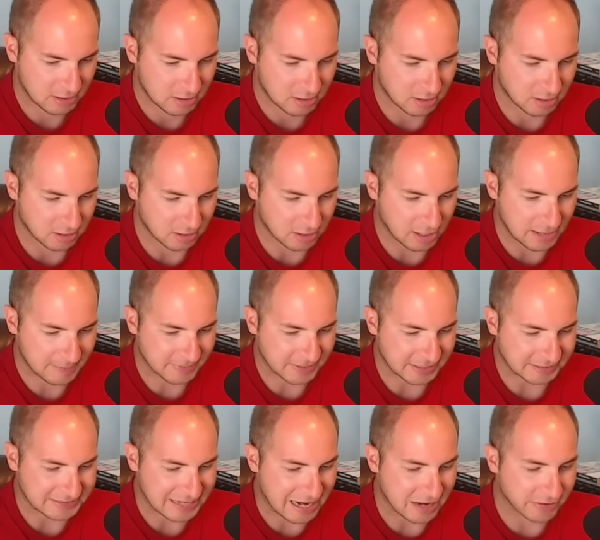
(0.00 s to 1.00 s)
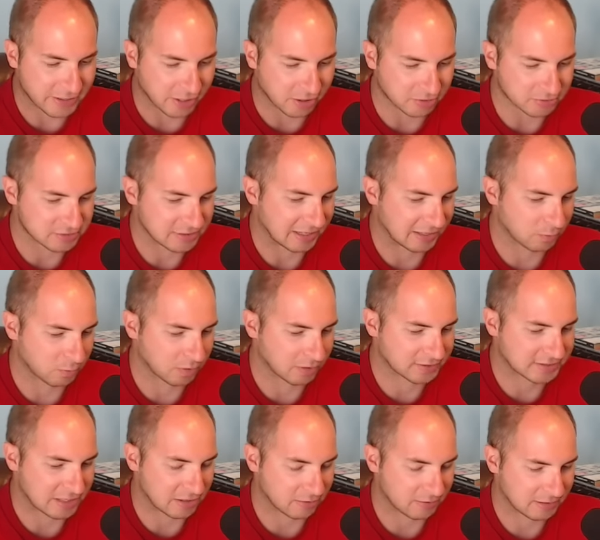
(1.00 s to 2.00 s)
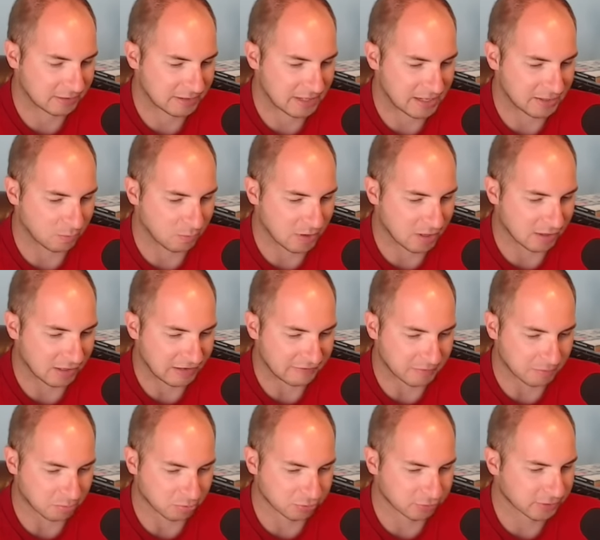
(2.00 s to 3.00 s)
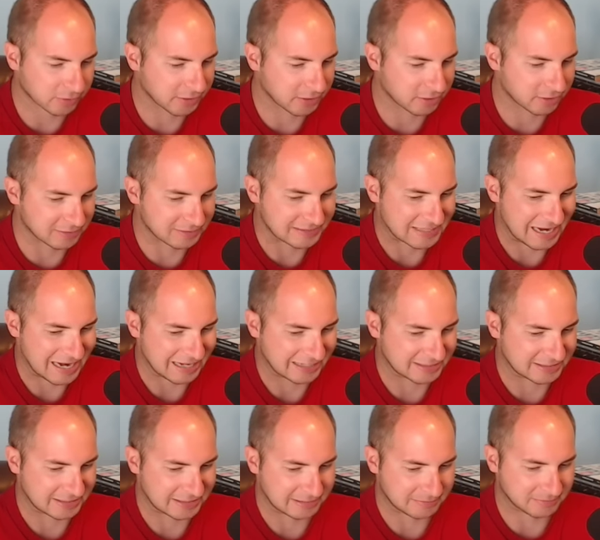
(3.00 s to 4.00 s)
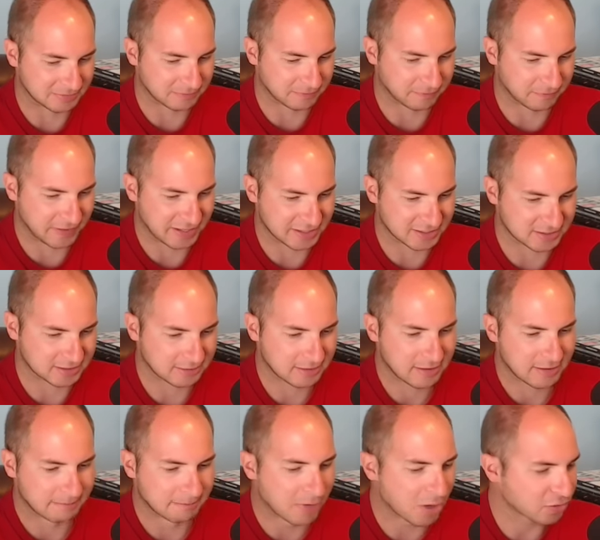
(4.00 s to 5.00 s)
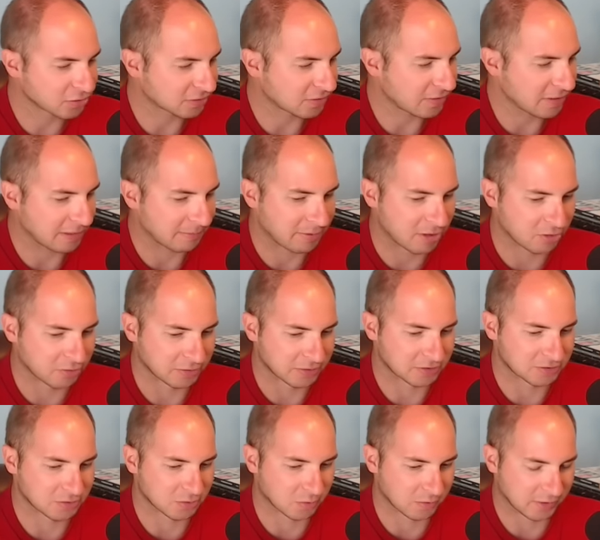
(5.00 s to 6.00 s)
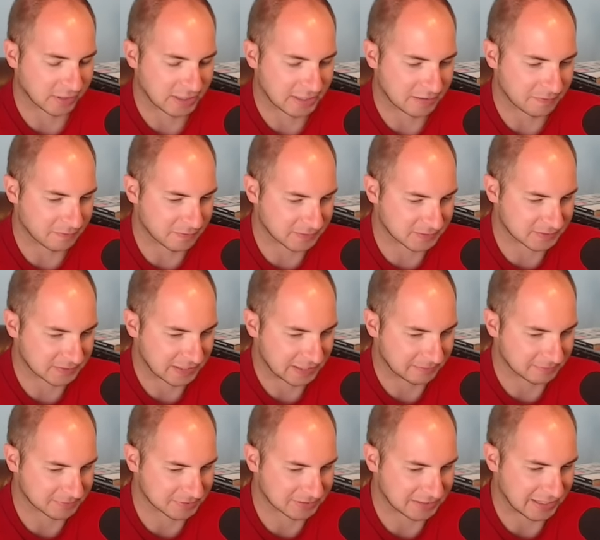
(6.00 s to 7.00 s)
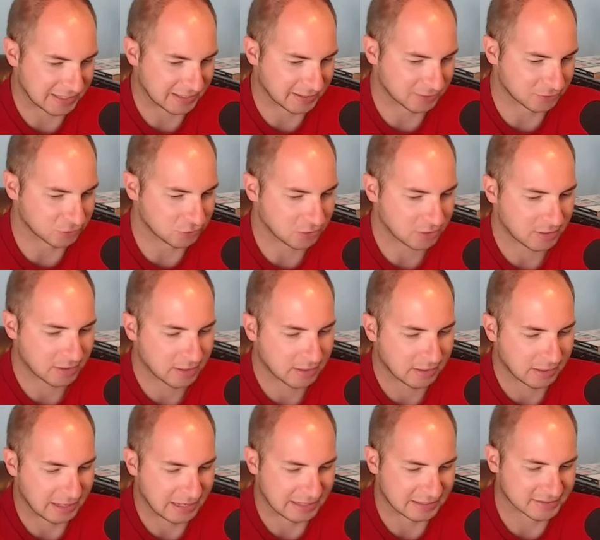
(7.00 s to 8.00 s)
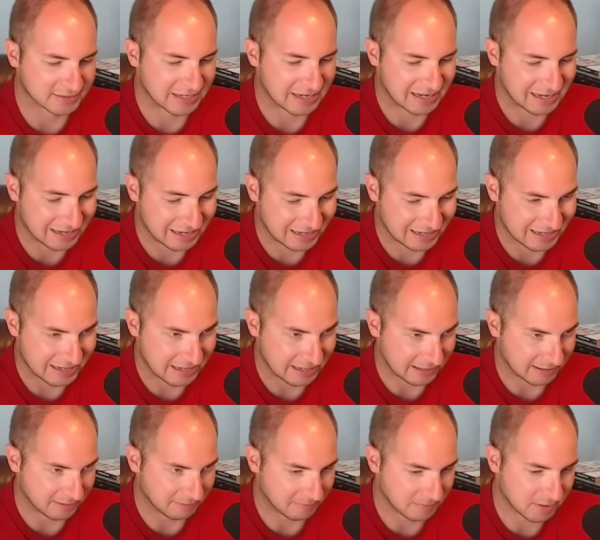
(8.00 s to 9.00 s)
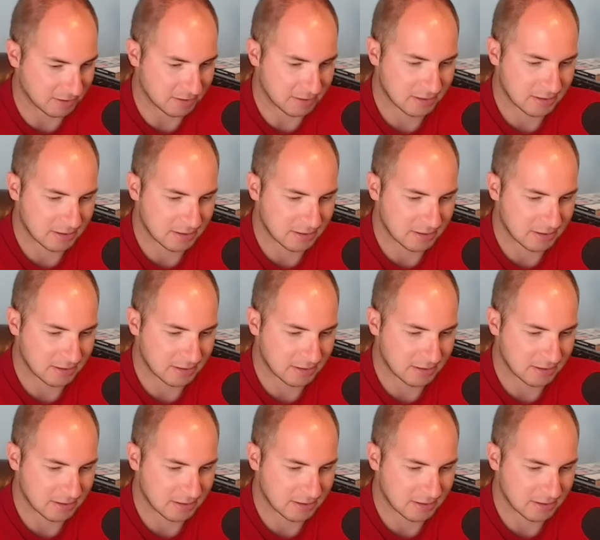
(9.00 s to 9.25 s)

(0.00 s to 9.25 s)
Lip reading: Up and a down arrow, so that works out kind of well. I have a pretty good tag team to face most of the opponents who are in the same stage as I am.